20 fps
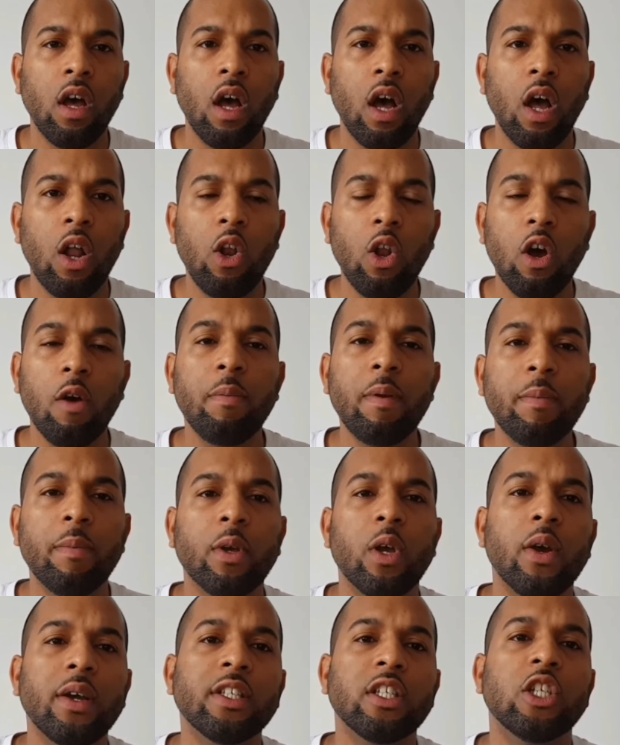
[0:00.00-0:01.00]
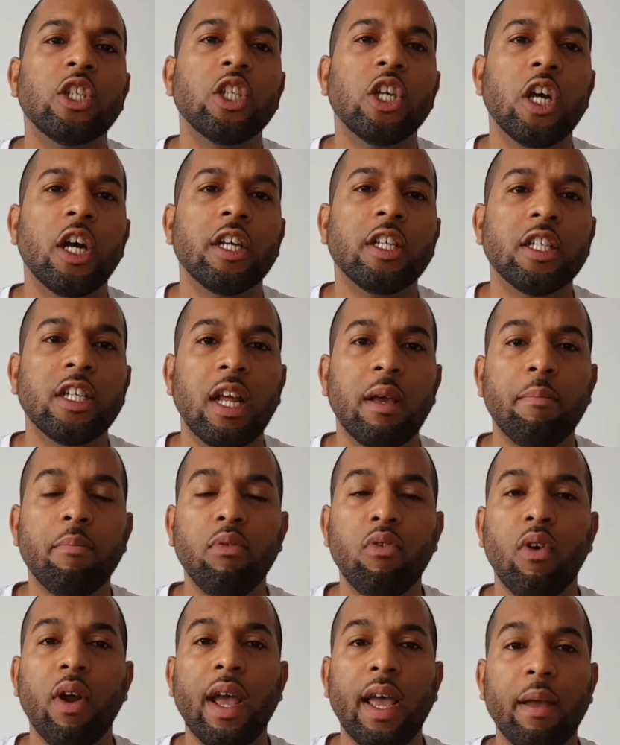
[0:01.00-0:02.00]
A lot of people go into church and they
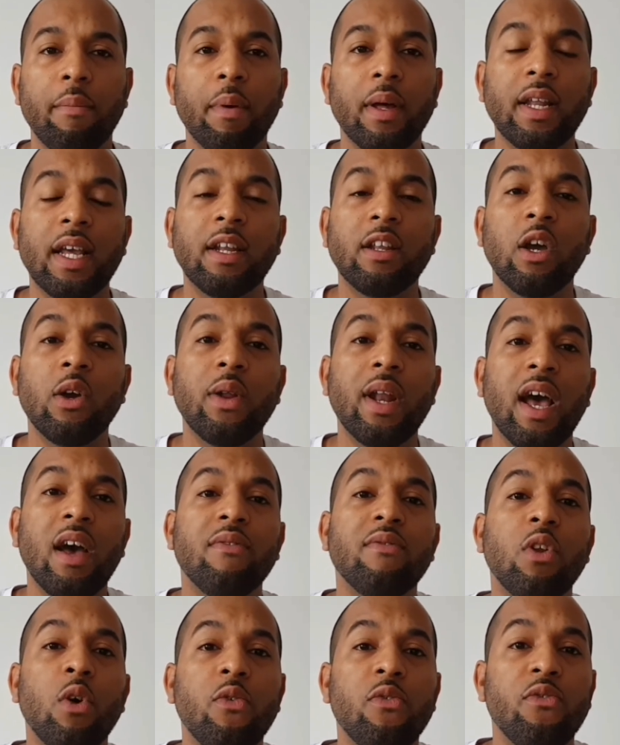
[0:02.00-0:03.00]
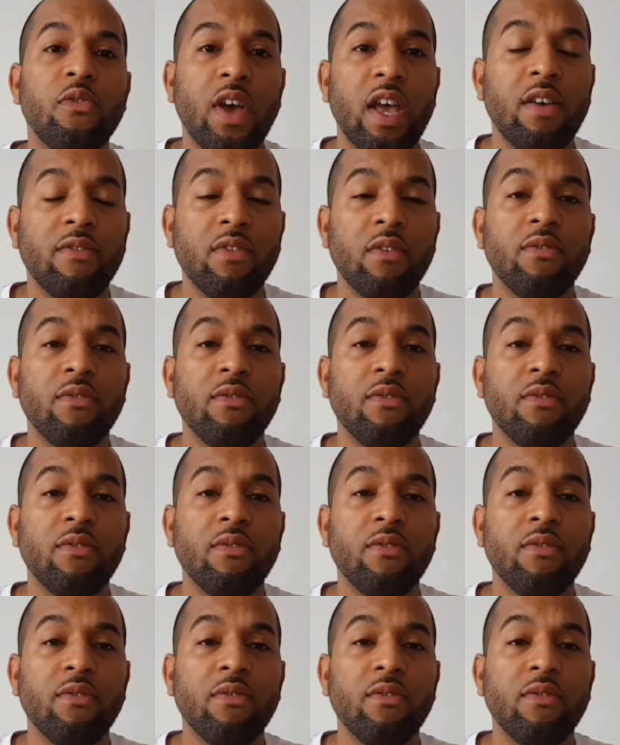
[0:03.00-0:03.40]
pray, but they don't have no faith.